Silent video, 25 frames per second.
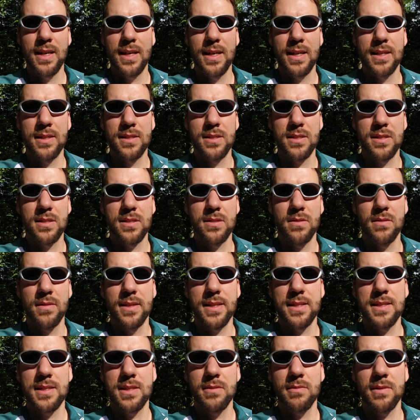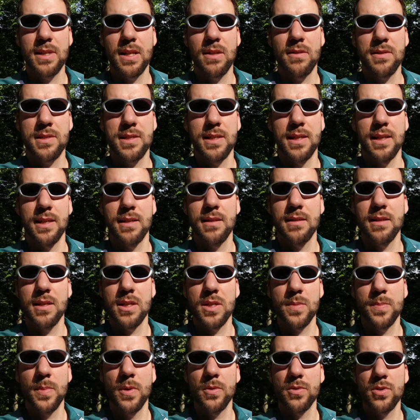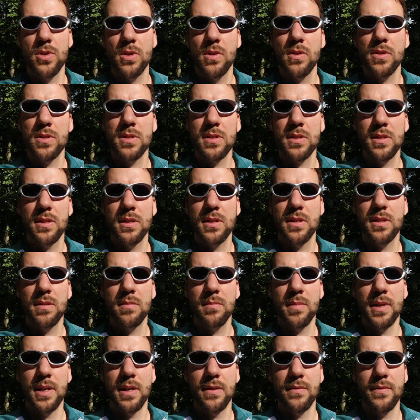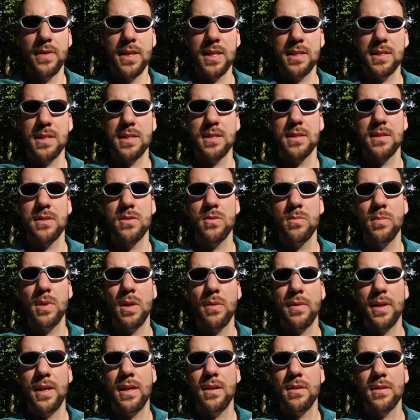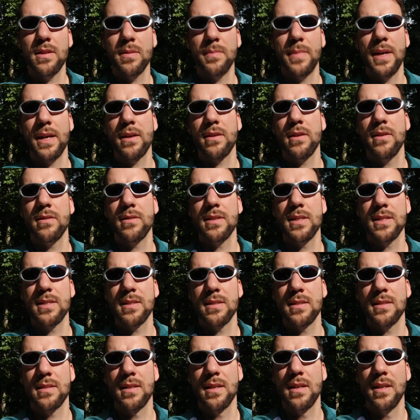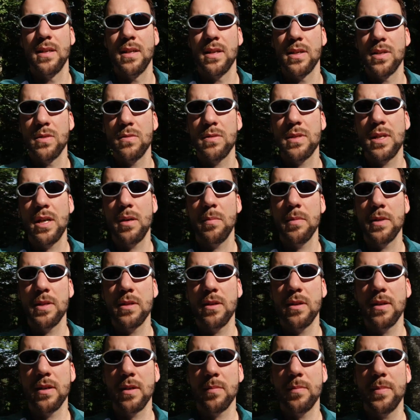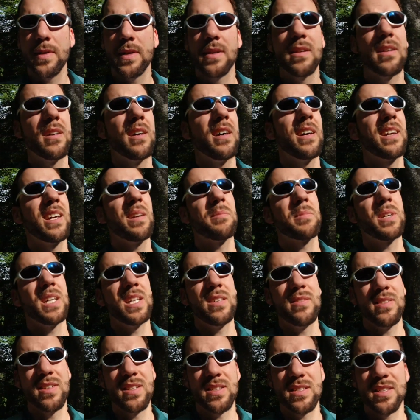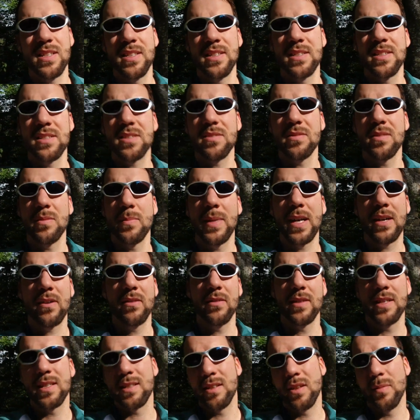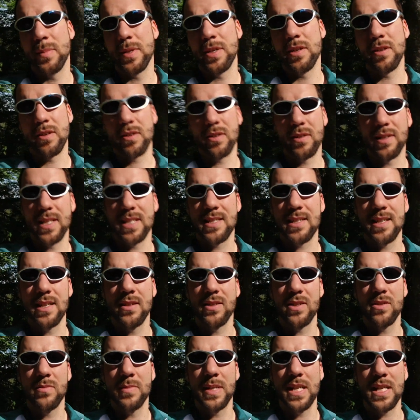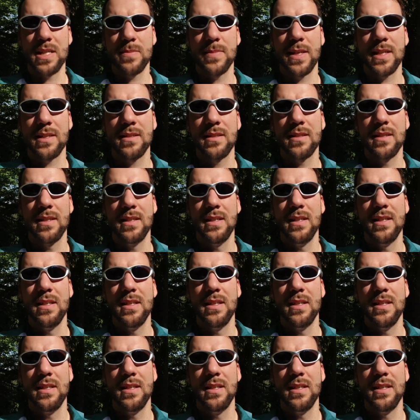And so let's see what that looks like. The exposure looks good, my face isn't too blown out, the background isn't too terribly dark, but I am kind of in the sun, so the background is a little bit darker. That's kind of to be expected.